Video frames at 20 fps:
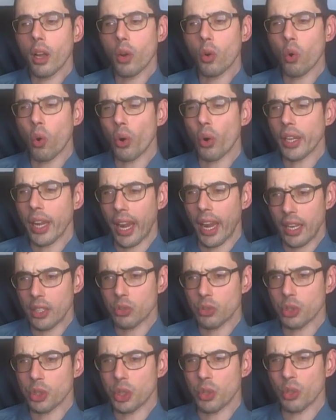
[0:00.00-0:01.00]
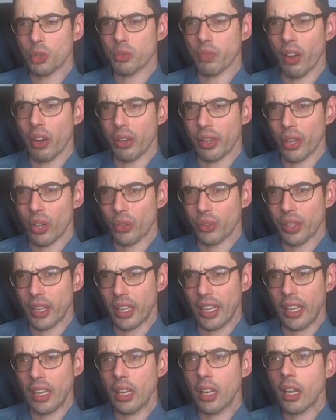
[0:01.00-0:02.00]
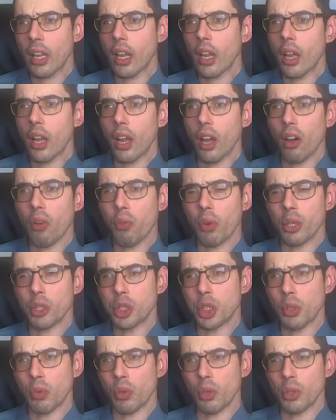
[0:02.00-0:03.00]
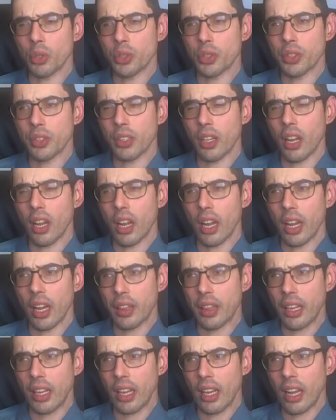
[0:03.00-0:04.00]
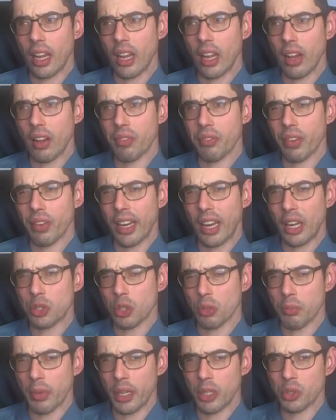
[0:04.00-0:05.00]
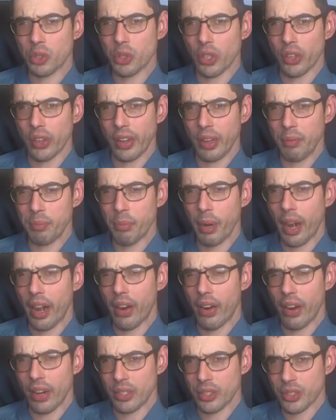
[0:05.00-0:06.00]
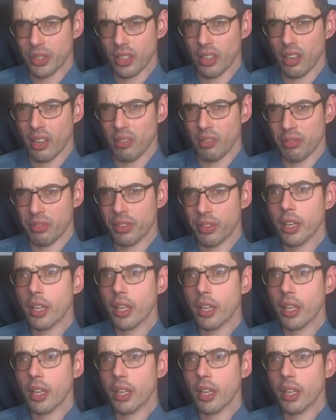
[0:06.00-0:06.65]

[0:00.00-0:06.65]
court case, which she was found guilty of when she was the financial minister in Paris, of